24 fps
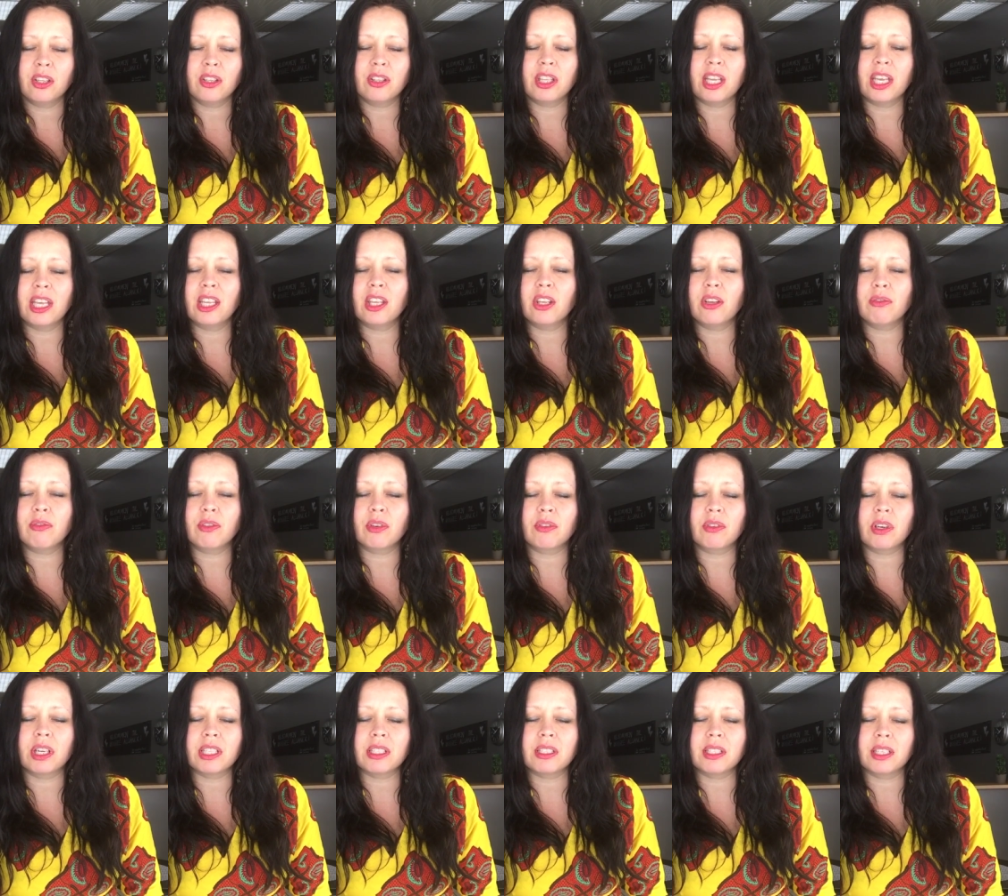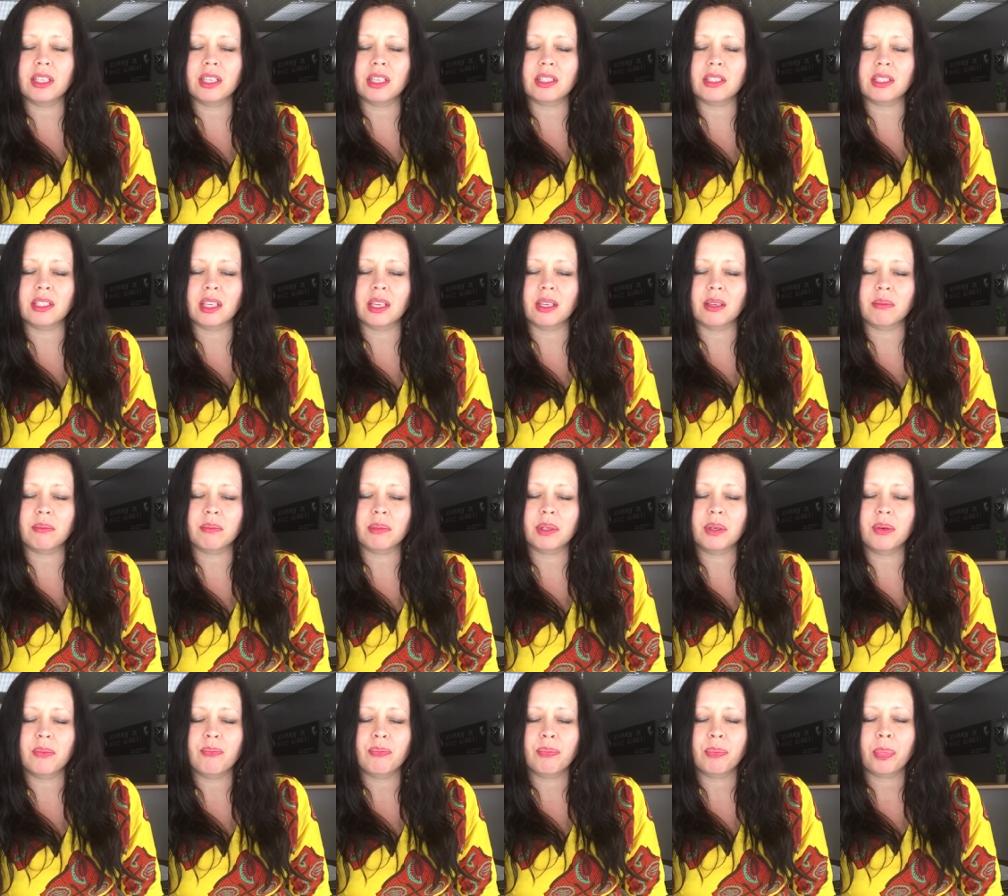Thank you for raising us up.
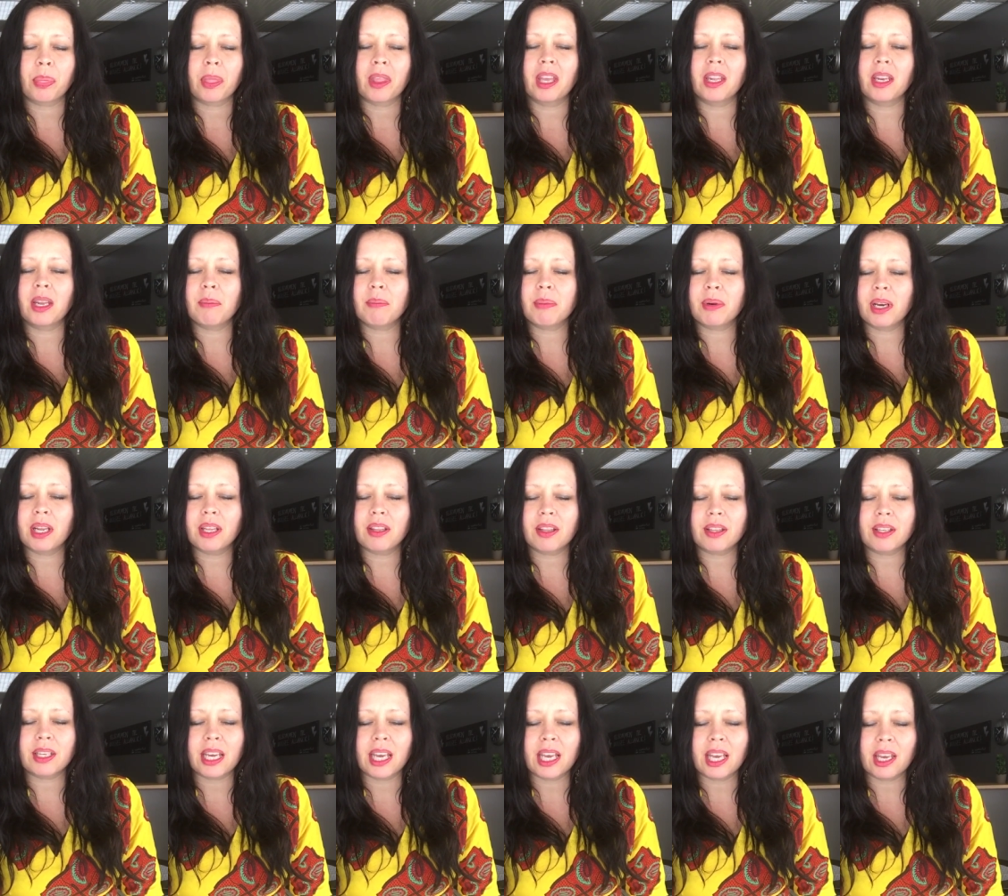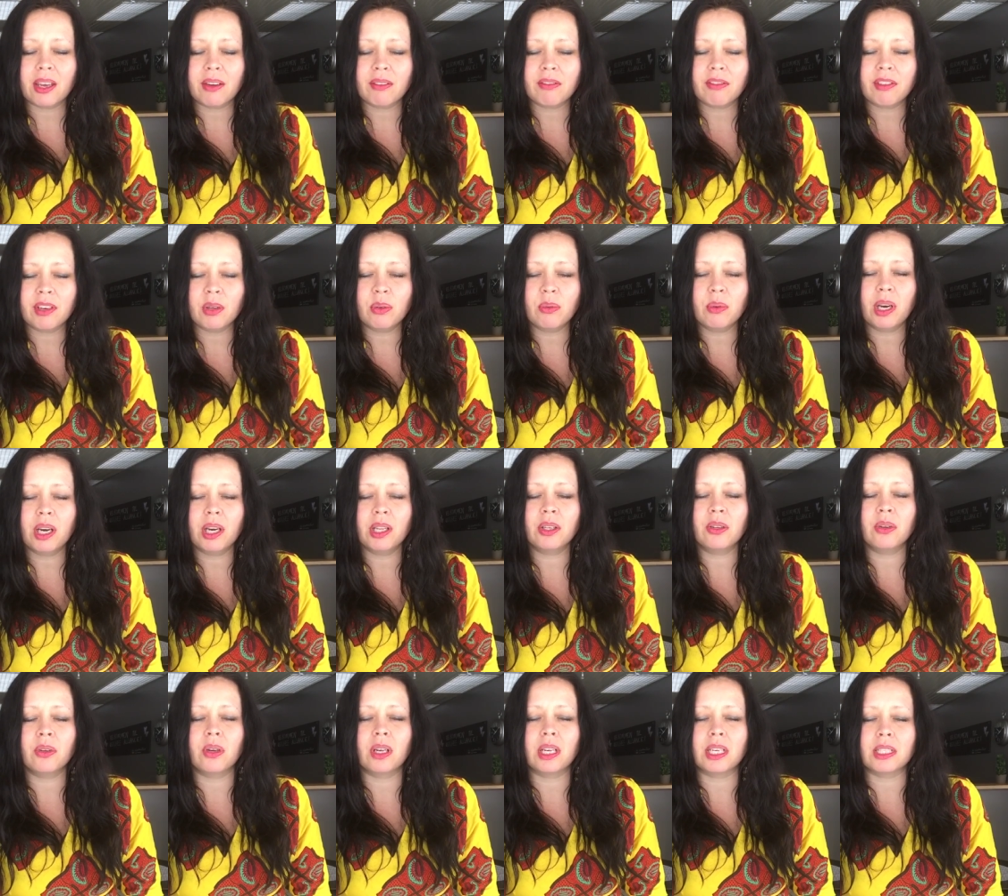And I pray that everyone
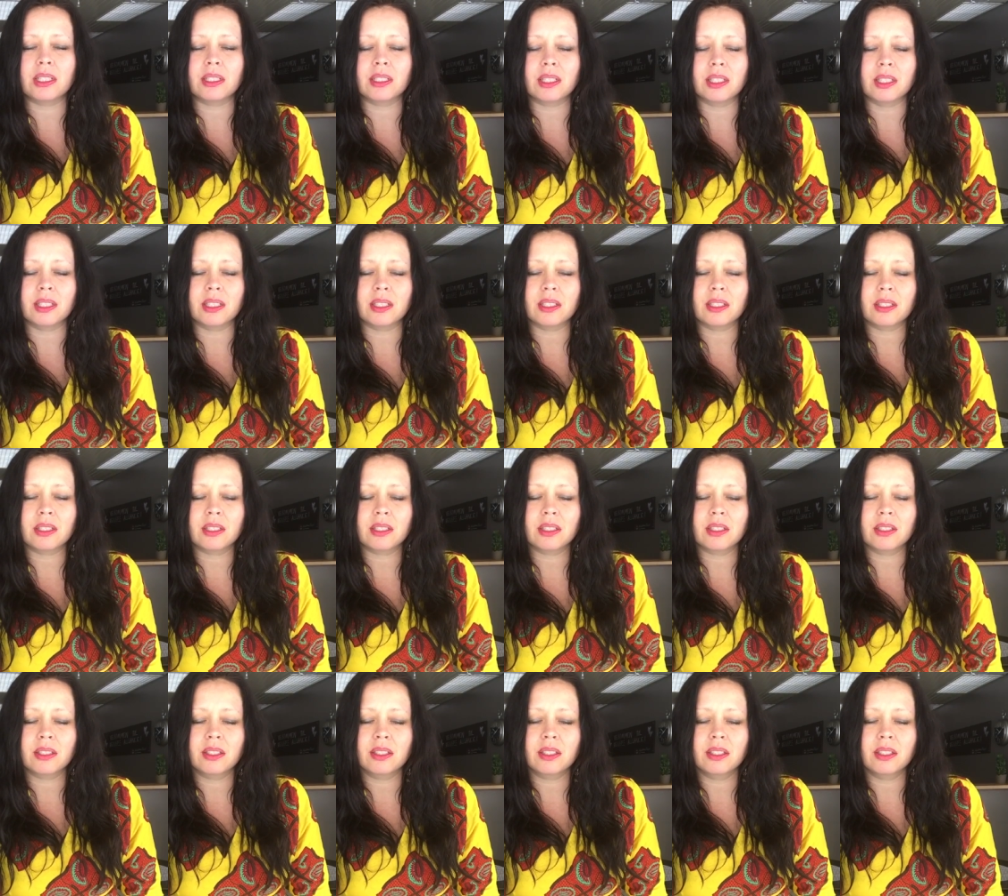who listens,